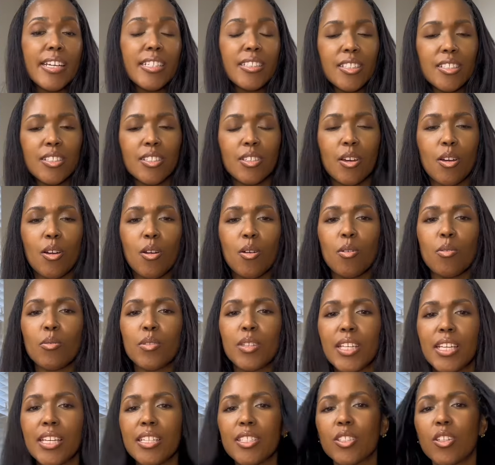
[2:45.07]
So
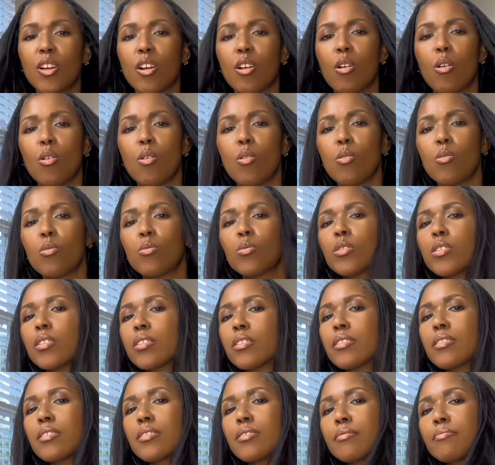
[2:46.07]
these are old
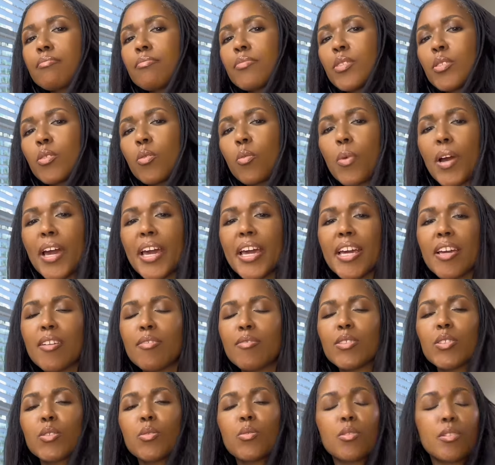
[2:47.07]
waves
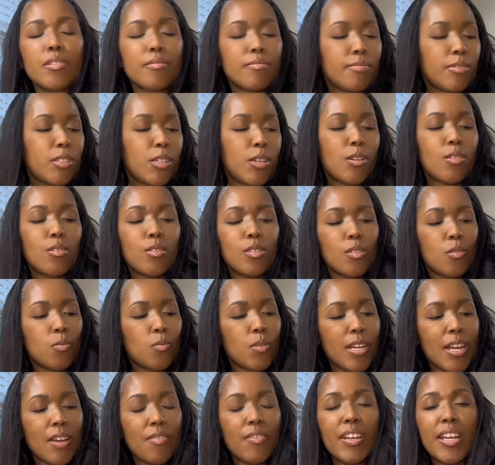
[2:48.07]
or curls or
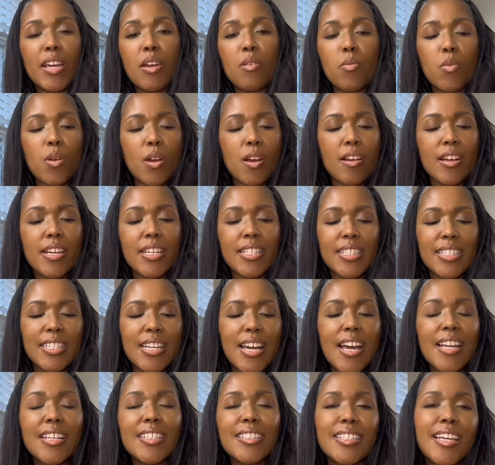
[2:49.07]
whatever they were. It's kind
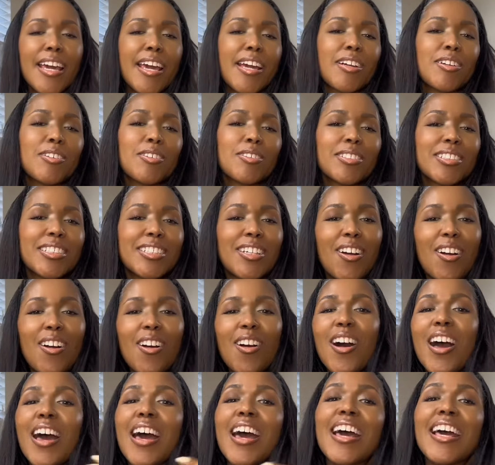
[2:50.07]
of tangled, y'all.
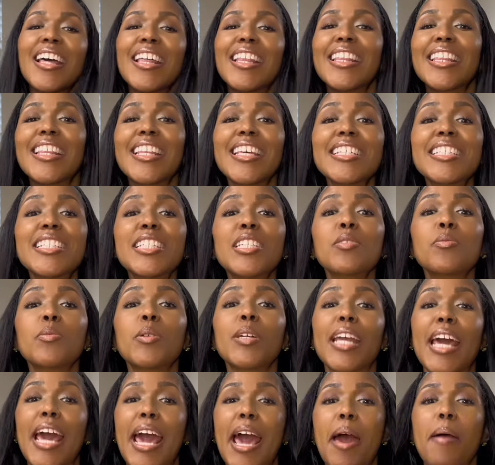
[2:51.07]
This is what
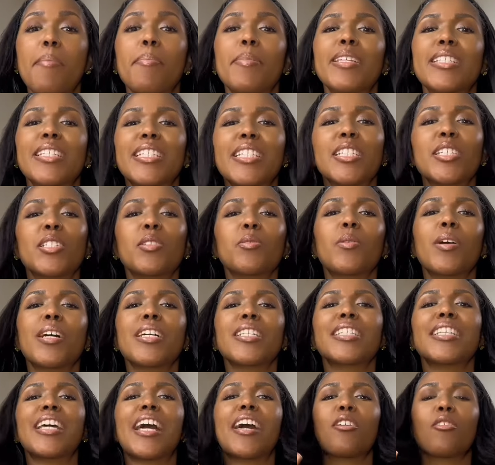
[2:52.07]
happens. This is why I say
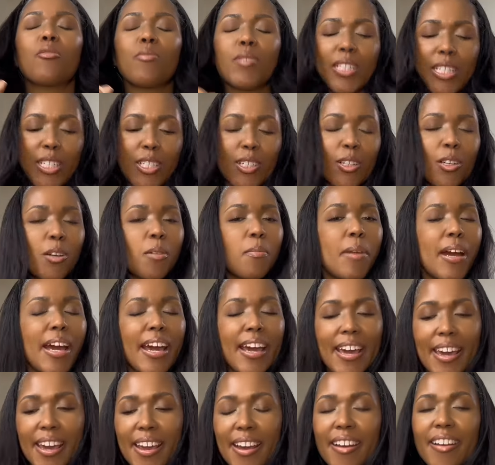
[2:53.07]
I don't really curl my
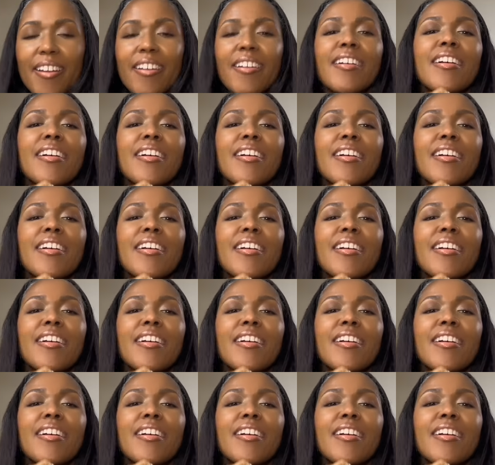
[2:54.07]
hair.